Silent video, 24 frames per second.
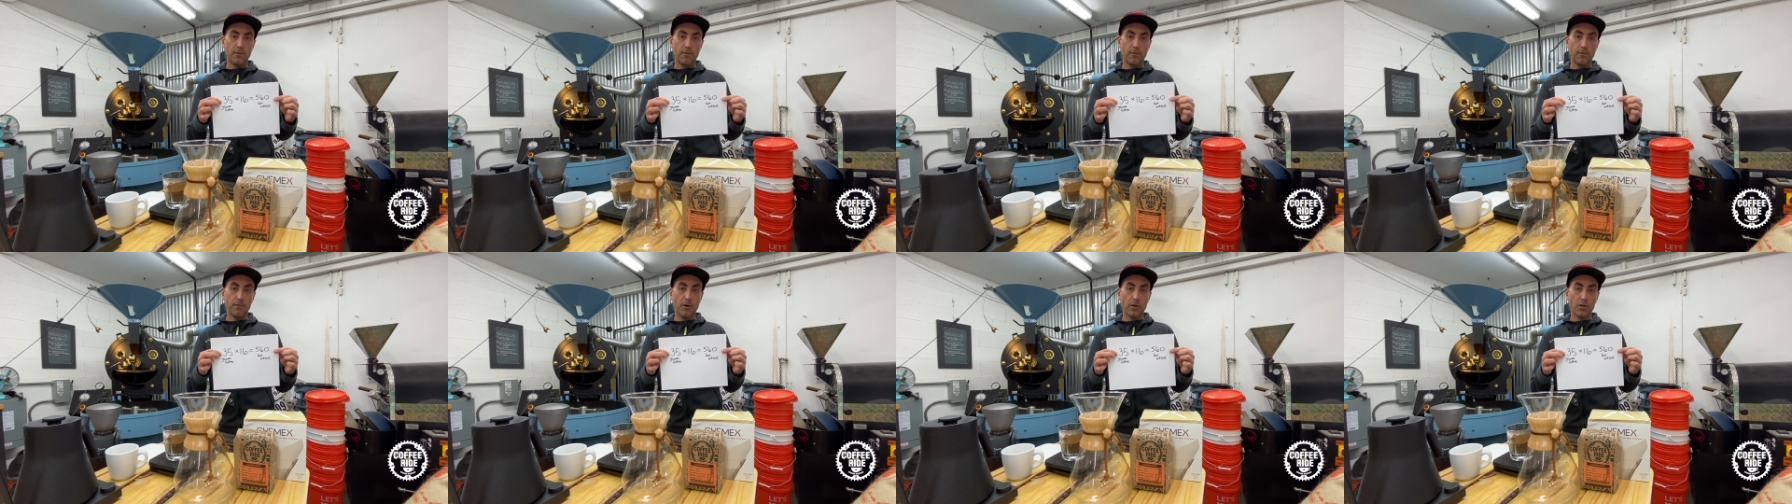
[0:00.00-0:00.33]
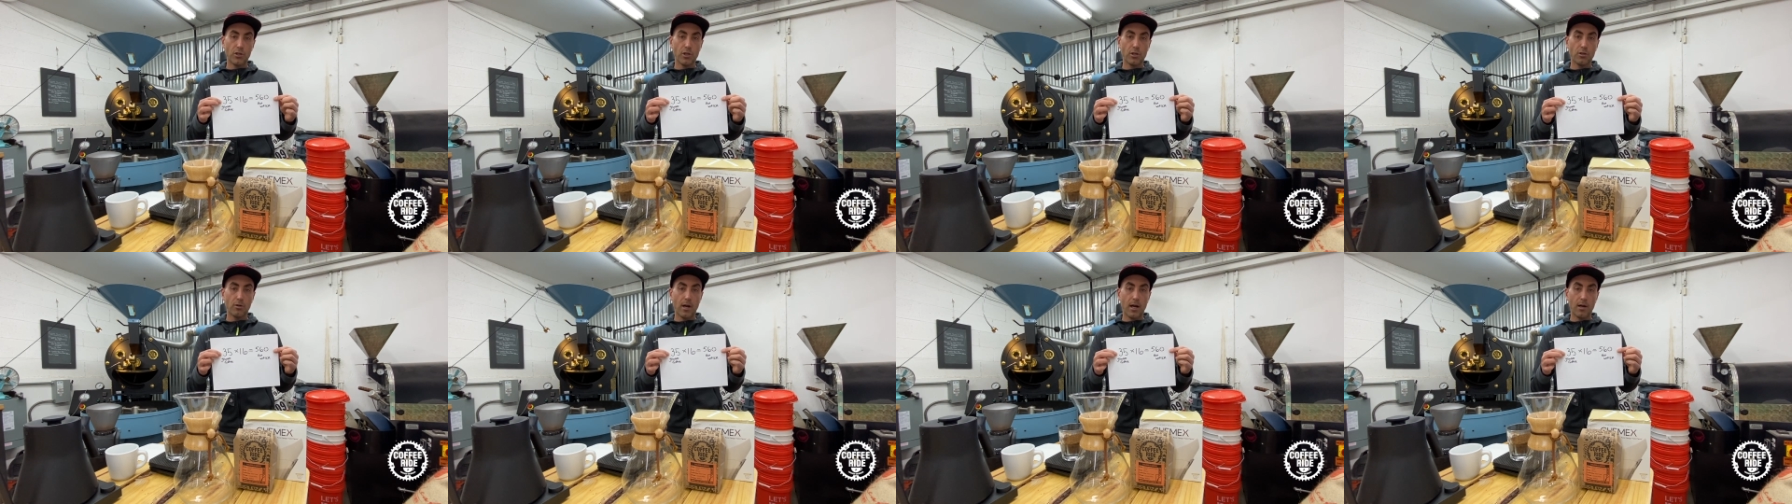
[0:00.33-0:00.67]

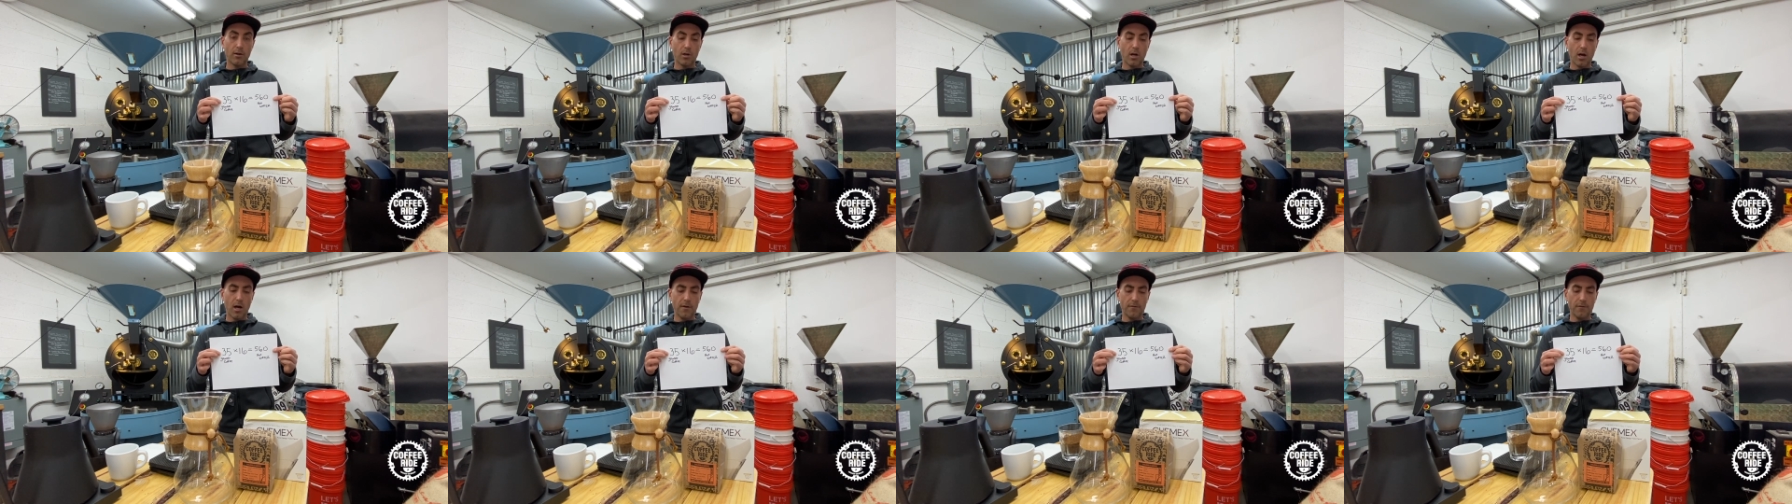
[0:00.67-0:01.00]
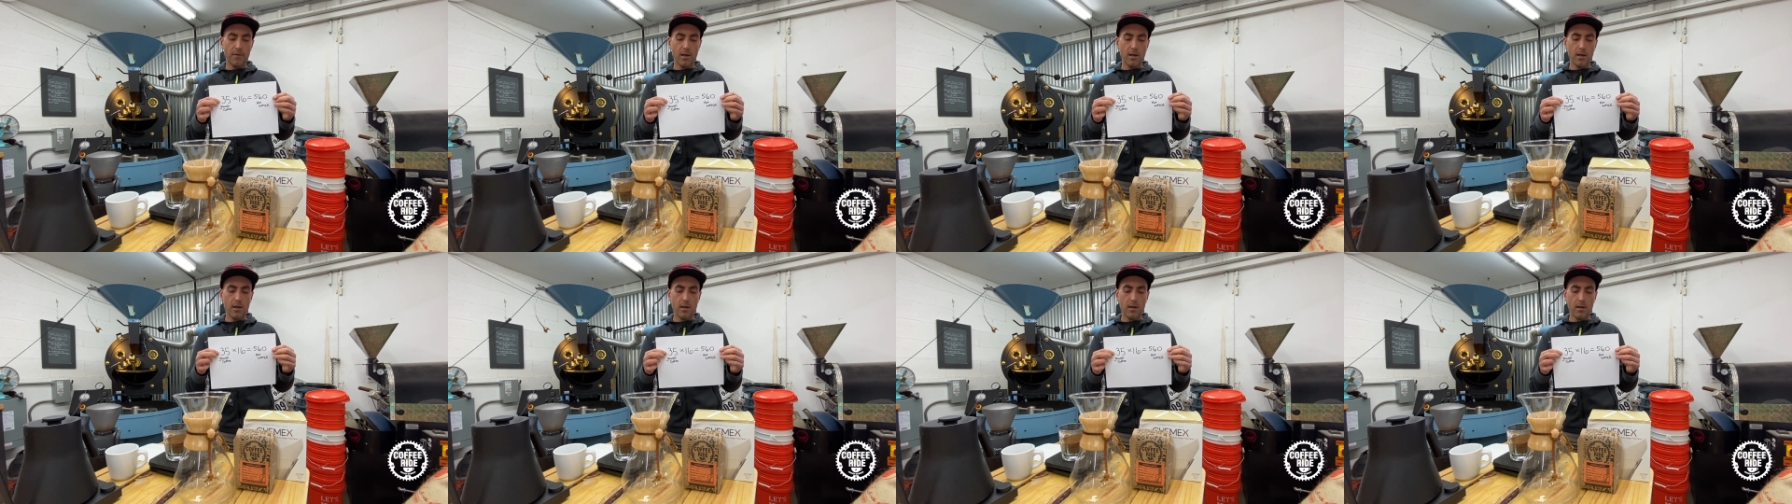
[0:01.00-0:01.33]
freshly ground
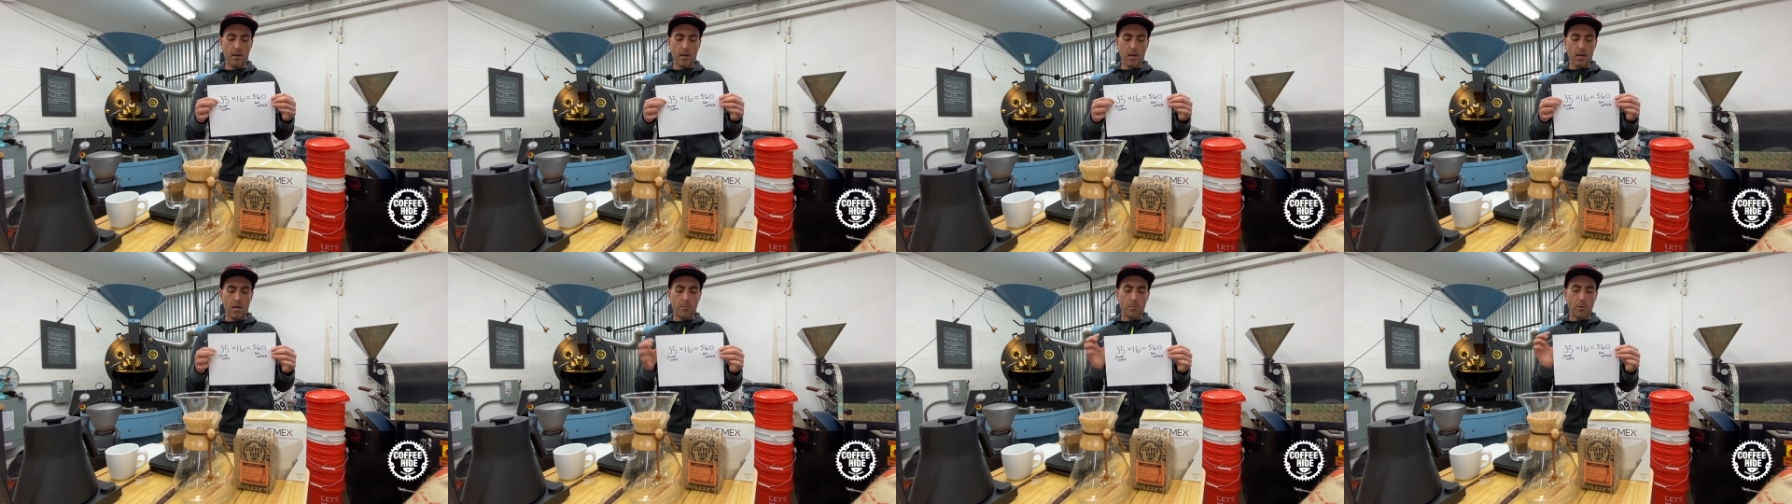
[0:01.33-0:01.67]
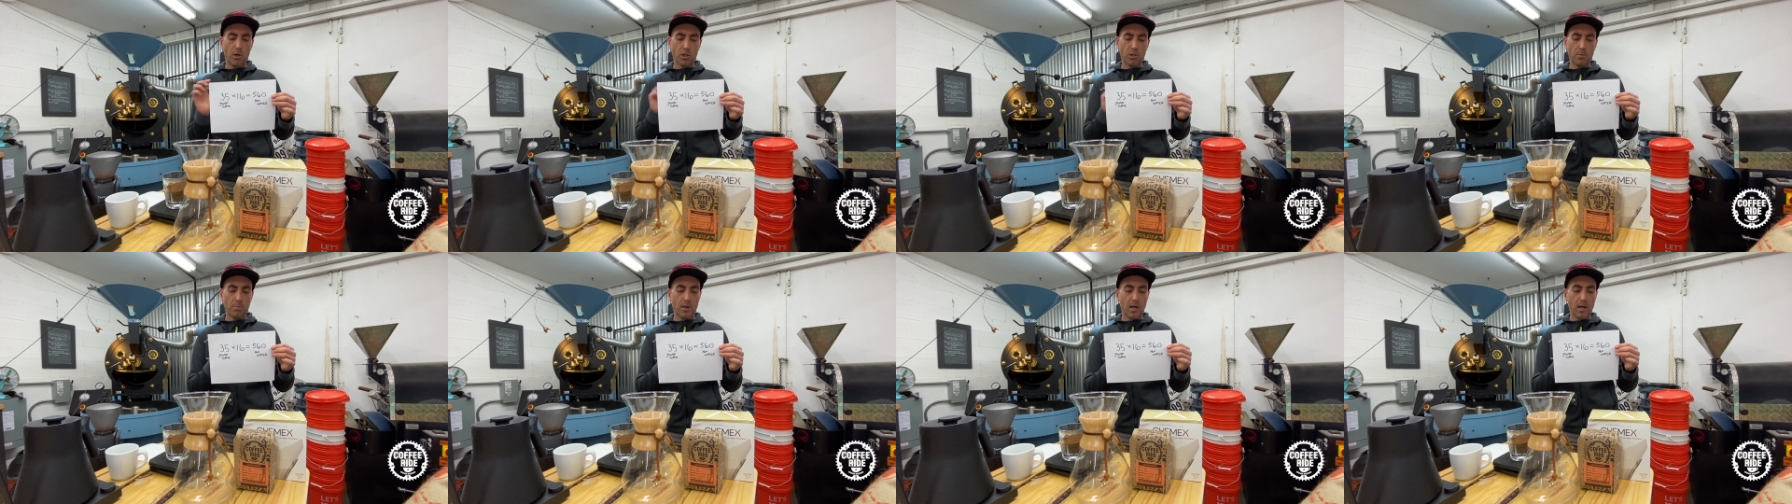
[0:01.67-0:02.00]
coffee
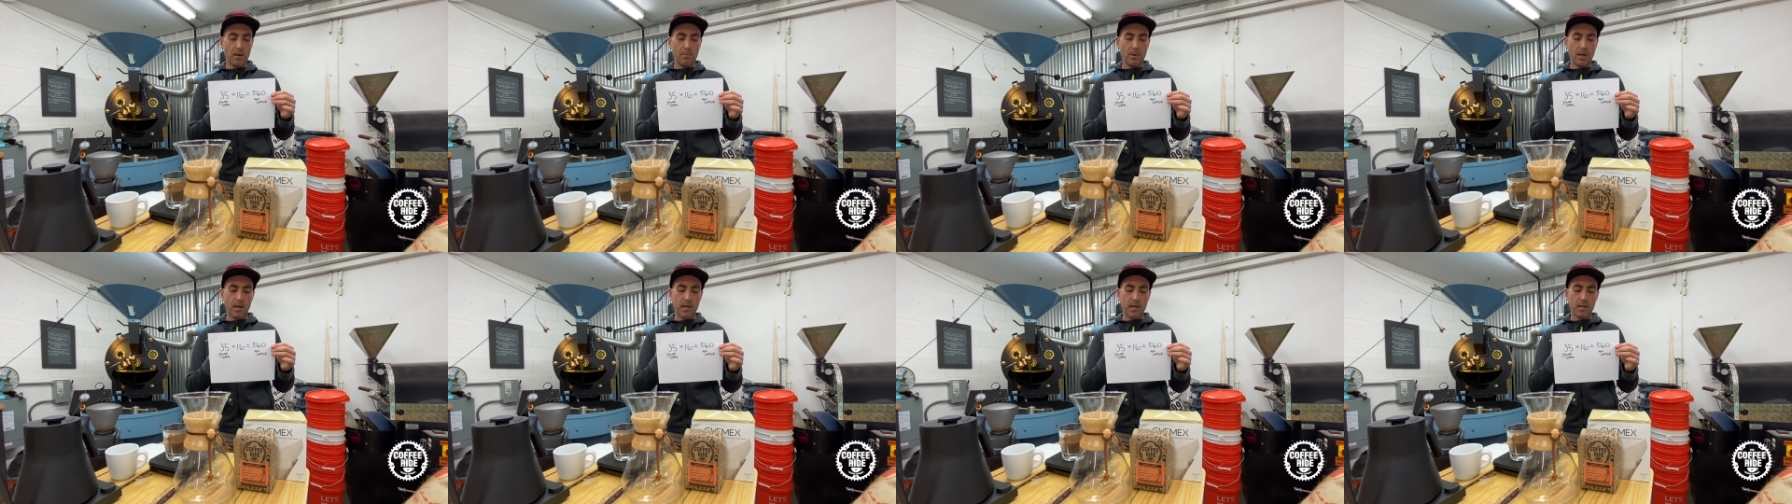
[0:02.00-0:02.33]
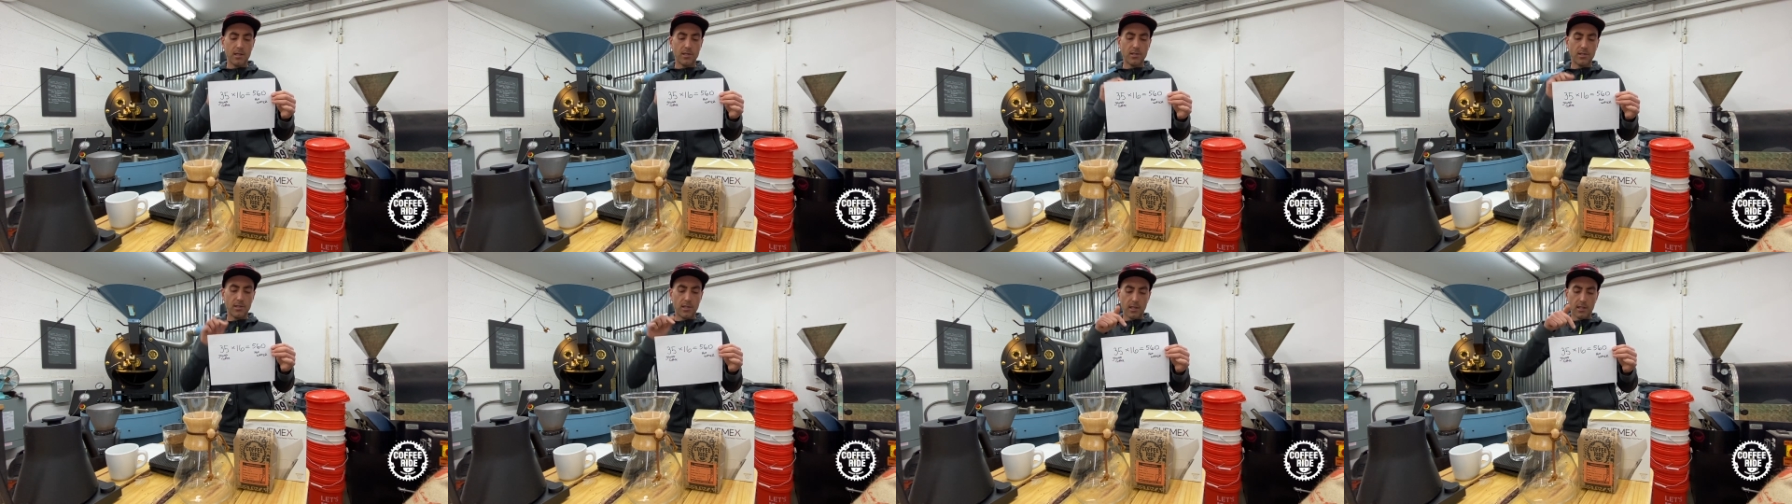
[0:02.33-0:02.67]
multiplied by
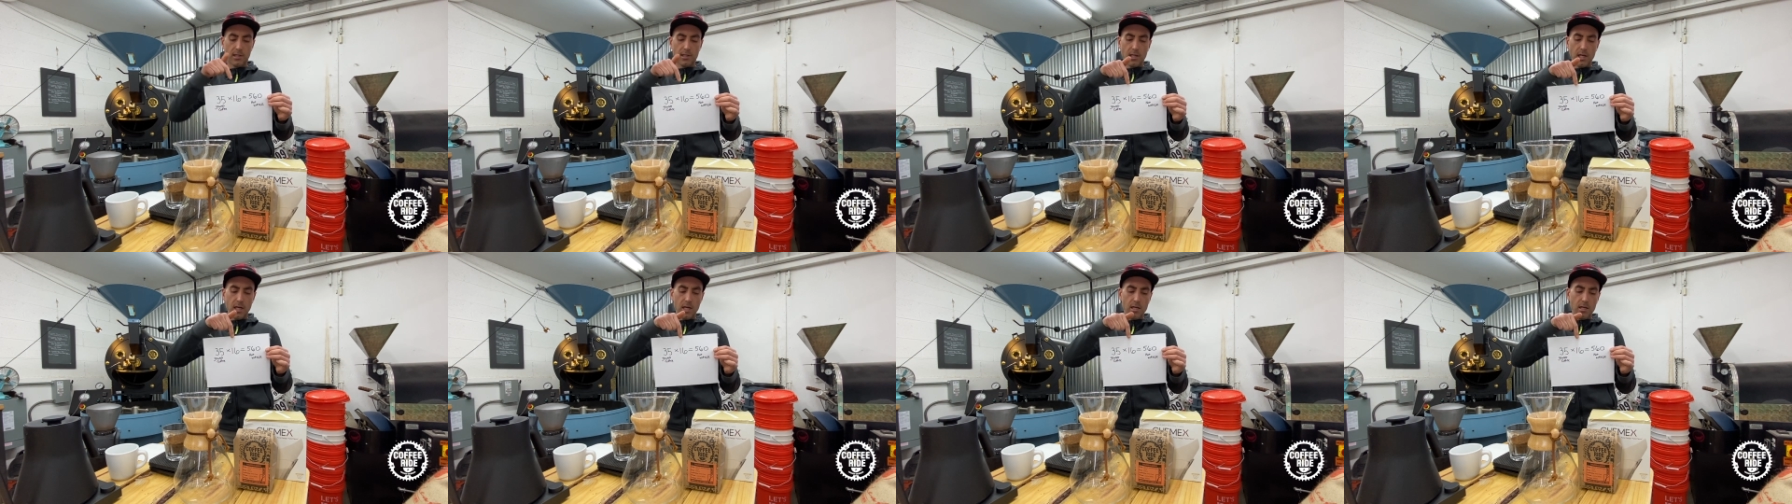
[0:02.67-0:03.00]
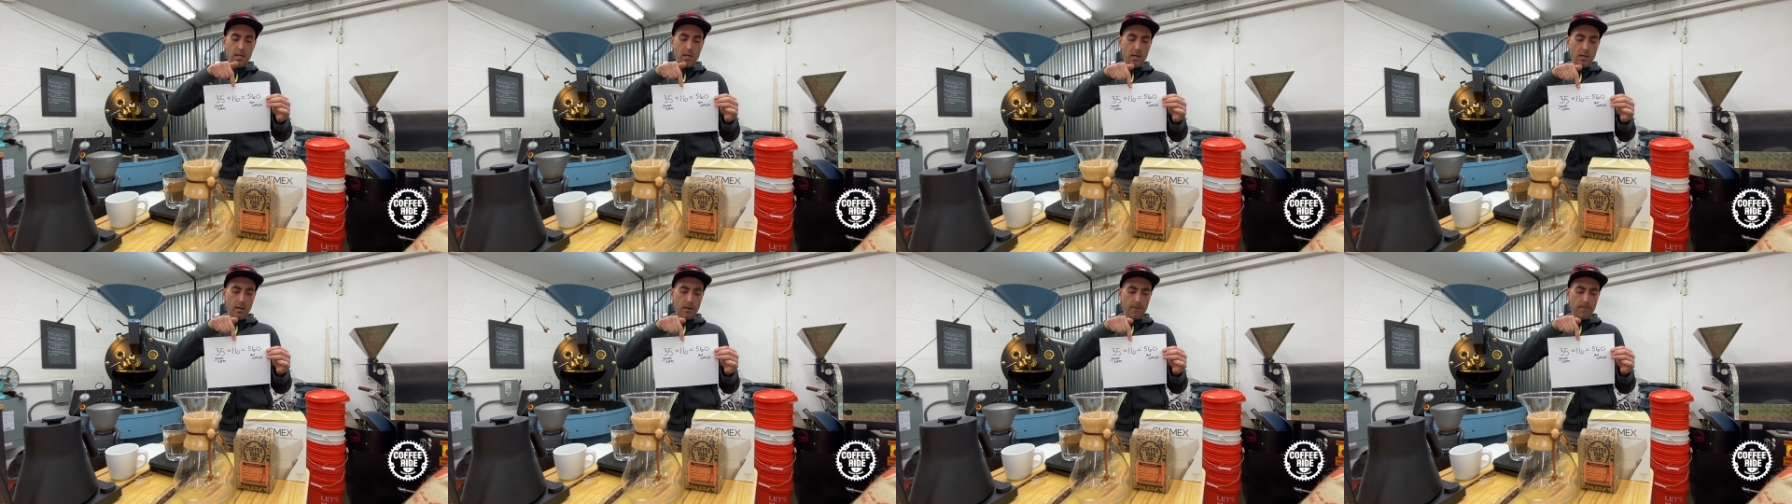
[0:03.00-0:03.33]
16
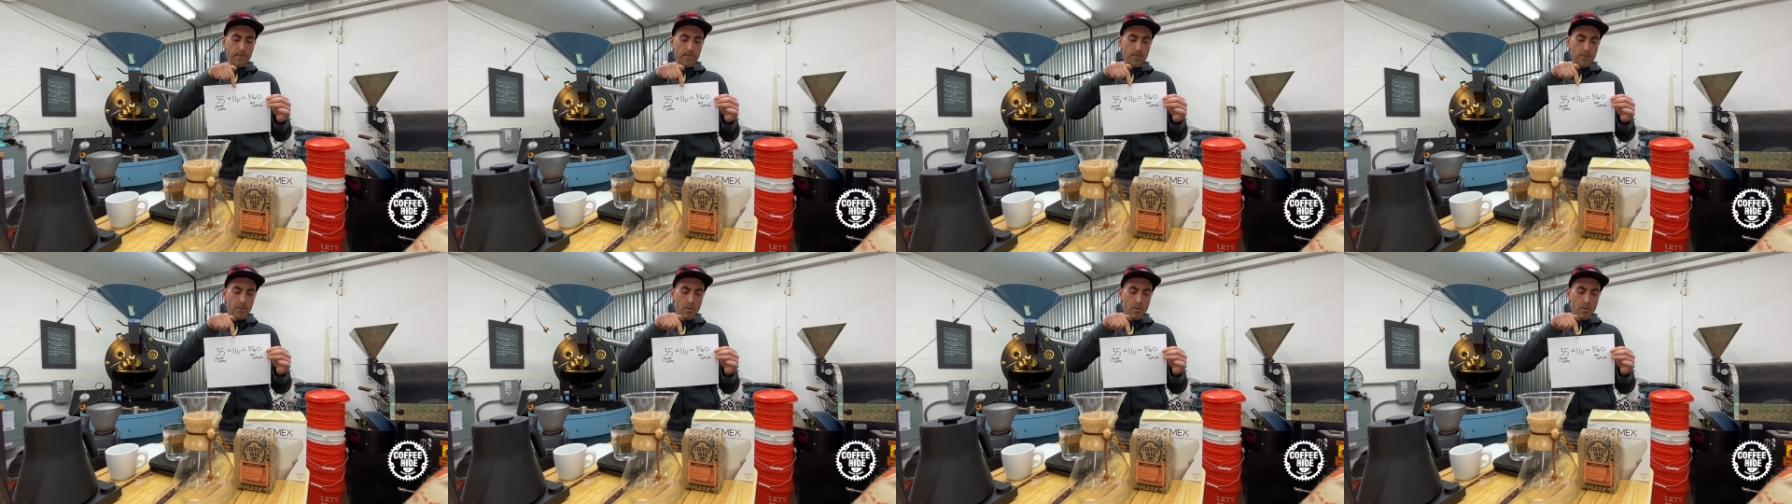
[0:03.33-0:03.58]
here.